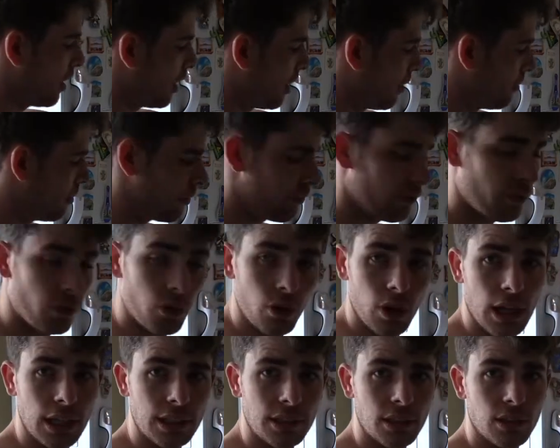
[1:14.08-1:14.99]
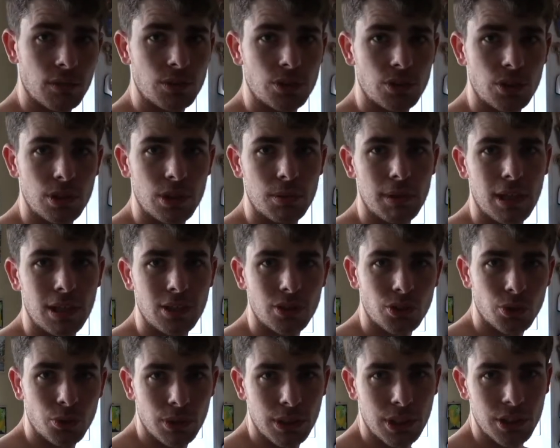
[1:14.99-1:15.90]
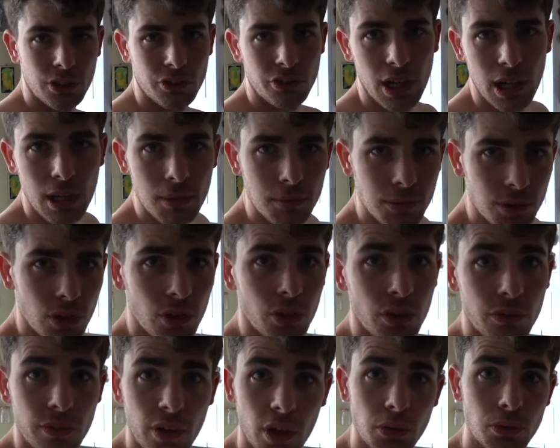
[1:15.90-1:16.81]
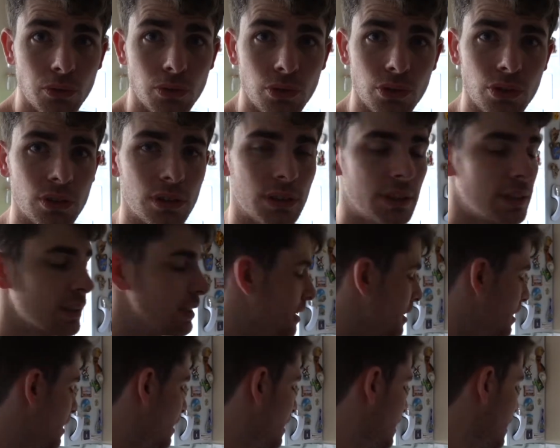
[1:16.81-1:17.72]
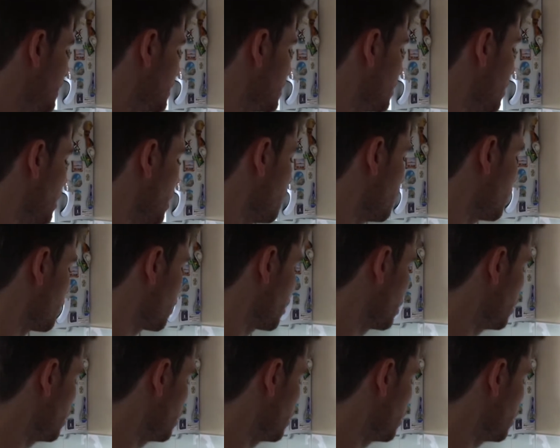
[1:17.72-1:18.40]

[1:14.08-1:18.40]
beforehand I was doing about 20 grams of oats. This time I'm going